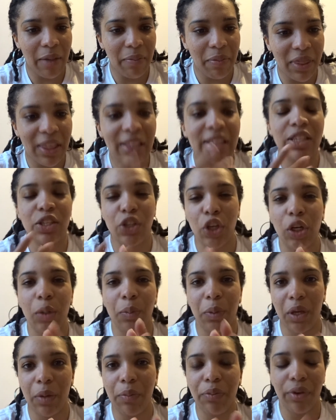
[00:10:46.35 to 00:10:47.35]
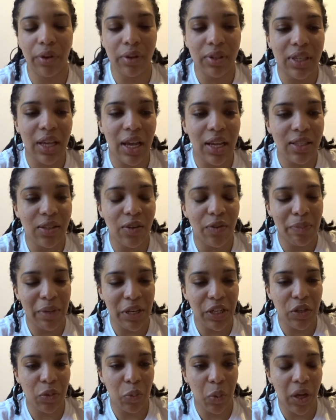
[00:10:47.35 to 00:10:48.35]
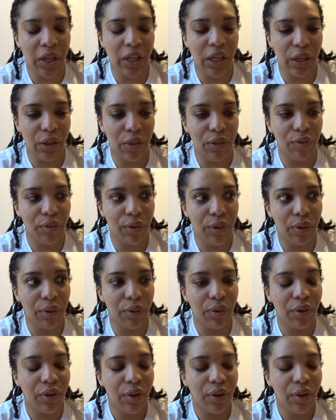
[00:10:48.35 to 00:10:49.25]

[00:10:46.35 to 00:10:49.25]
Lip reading: this is going to be a process of me just working through,